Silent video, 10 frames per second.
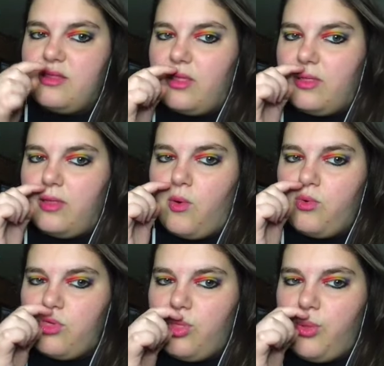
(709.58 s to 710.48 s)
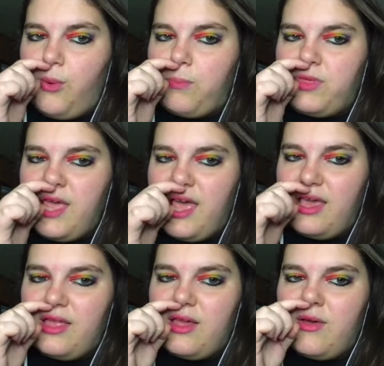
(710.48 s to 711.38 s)
nose loop thing,
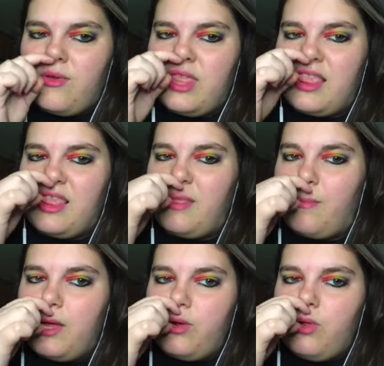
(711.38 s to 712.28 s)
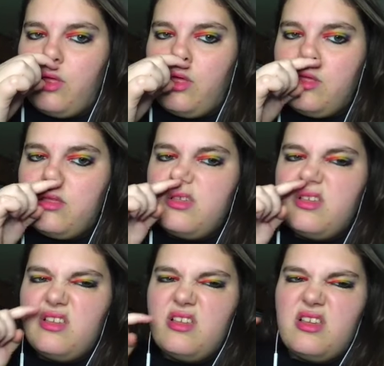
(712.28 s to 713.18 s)
you know, that's in the middle.
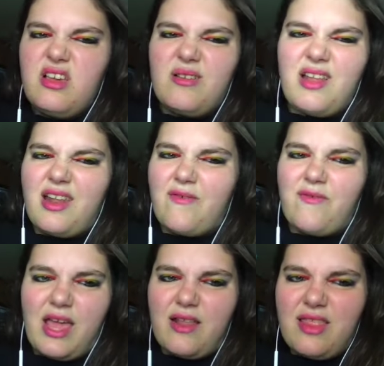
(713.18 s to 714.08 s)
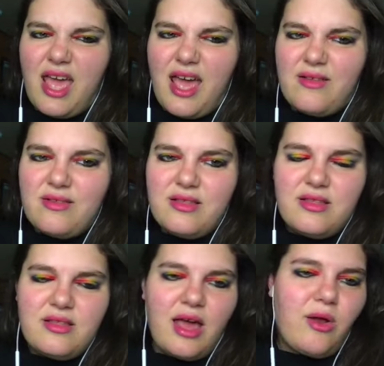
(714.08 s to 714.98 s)
I'm not a fan of that.
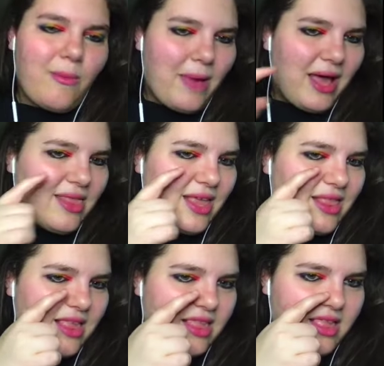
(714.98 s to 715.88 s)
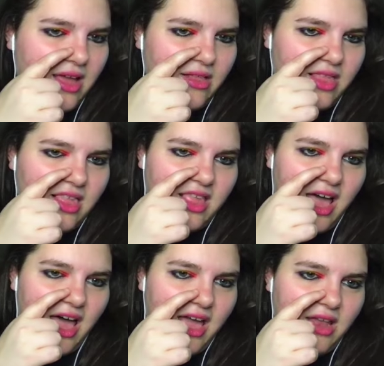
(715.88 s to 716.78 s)
I don't mind like the stud on the
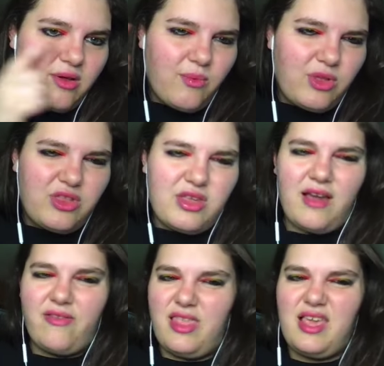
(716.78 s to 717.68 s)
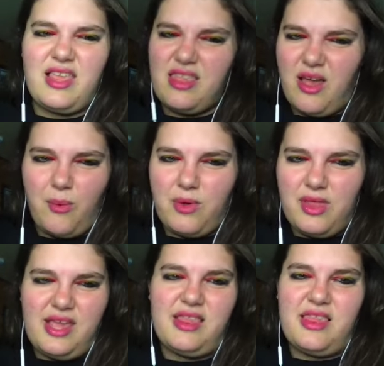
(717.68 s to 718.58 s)
side, which I think is not really
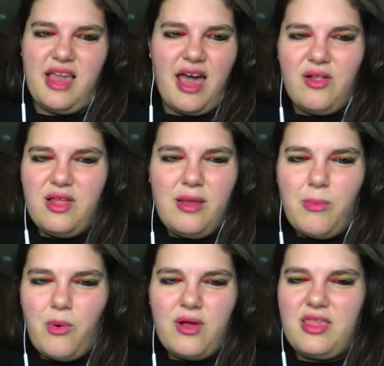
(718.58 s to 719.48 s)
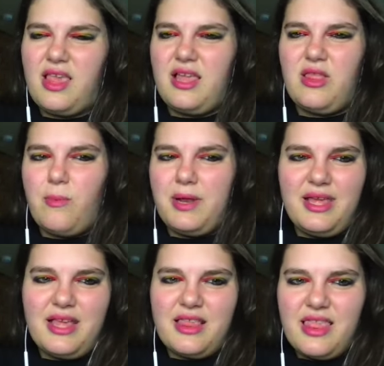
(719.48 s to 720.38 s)
in style anymore. It's like nobody
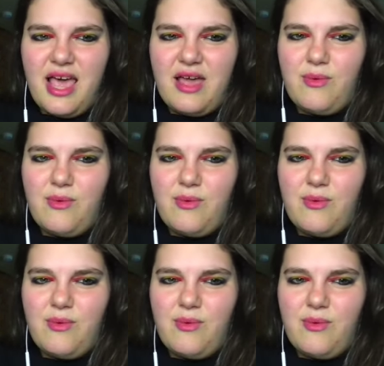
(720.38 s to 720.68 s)
gets that. It